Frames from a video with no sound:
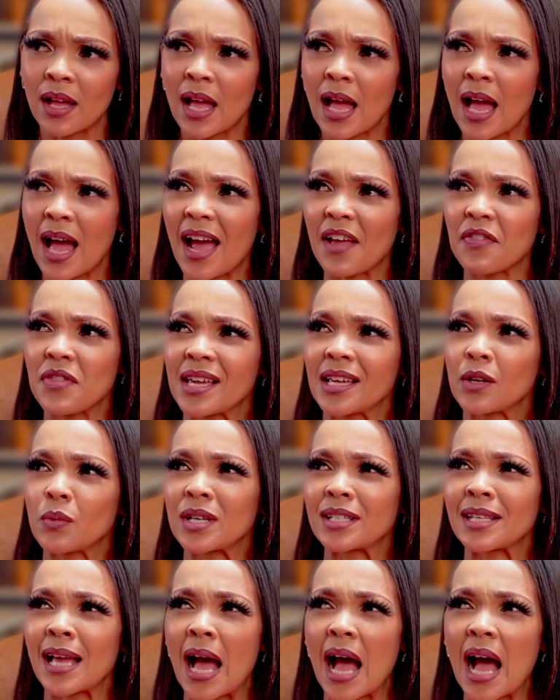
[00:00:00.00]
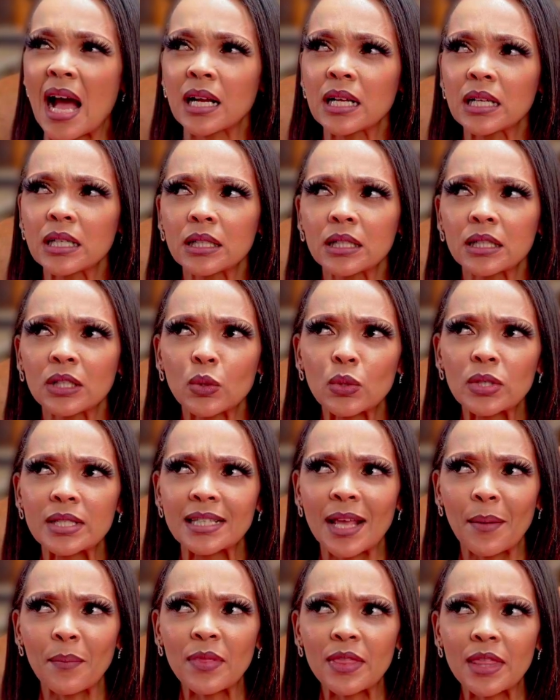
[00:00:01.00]
I think it was her uncle or
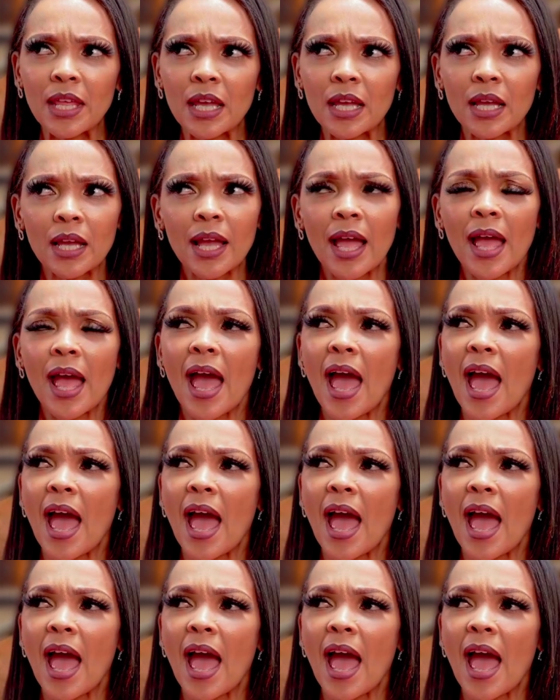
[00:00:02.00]
something.